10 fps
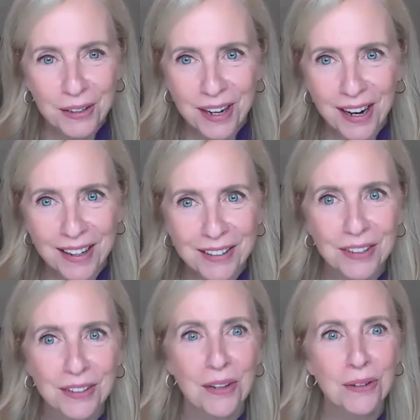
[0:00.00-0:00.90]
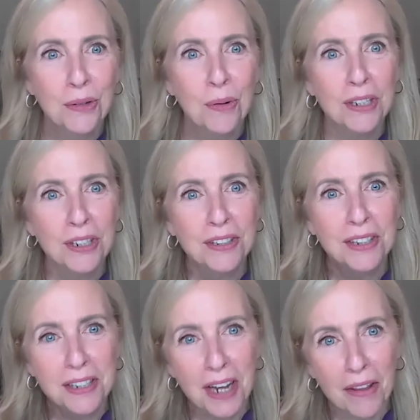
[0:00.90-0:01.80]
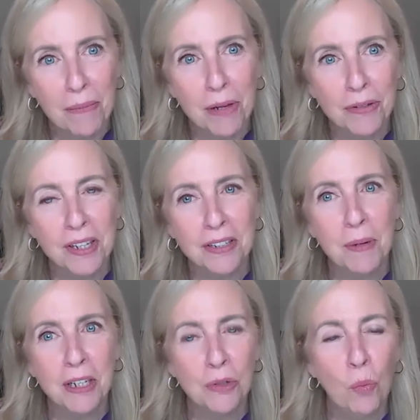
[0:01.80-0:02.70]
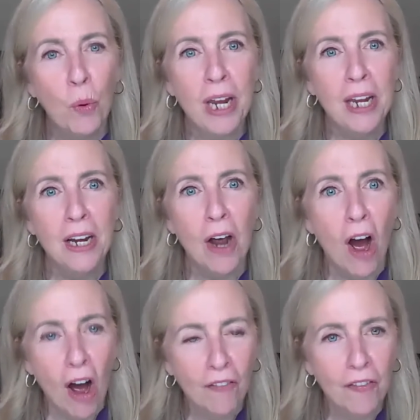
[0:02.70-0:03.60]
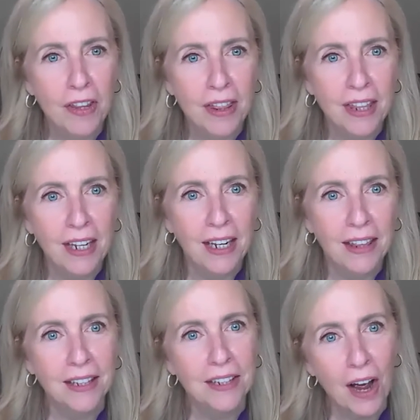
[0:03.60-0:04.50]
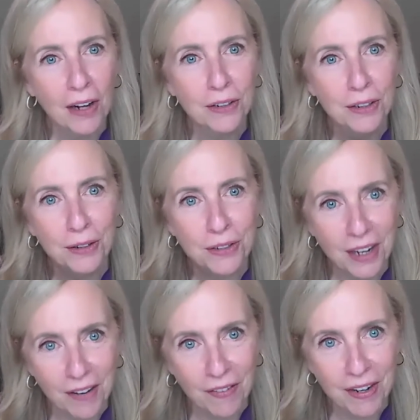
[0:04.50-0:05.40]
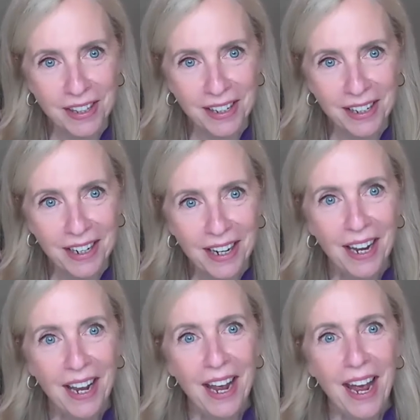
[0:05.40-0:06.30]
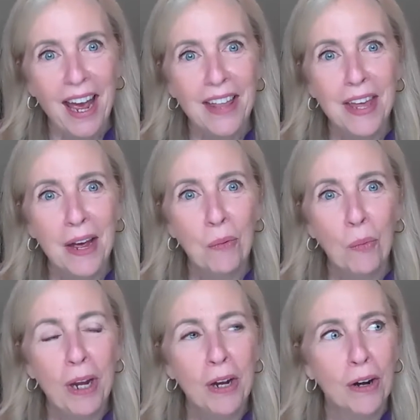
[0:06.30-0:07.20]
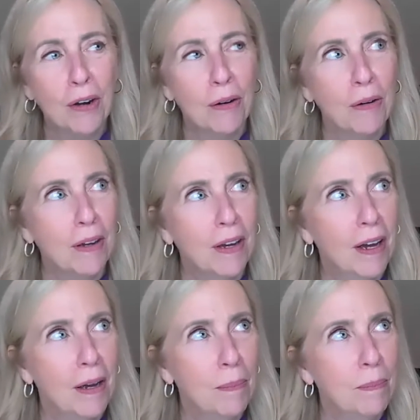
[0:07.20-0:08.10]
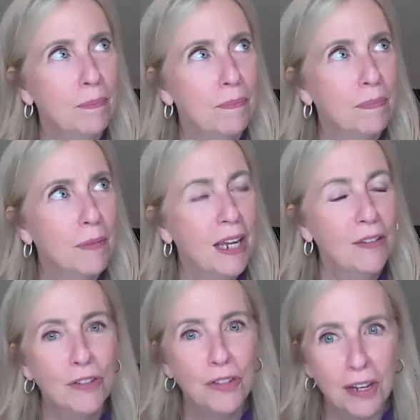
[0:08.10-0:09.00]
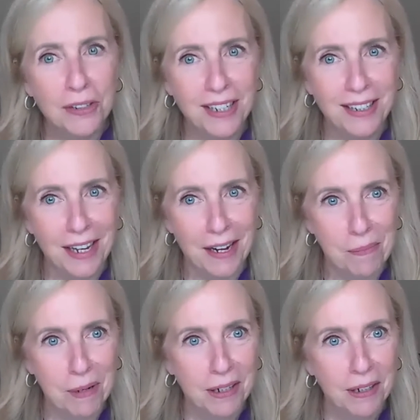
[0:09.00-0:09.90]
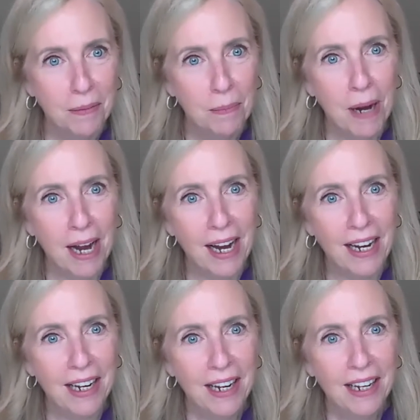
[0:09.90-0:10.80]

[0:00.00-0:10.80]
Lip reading: doctor those questions and tell them those things, because we often think the doctor knows everything and that we are insulting them by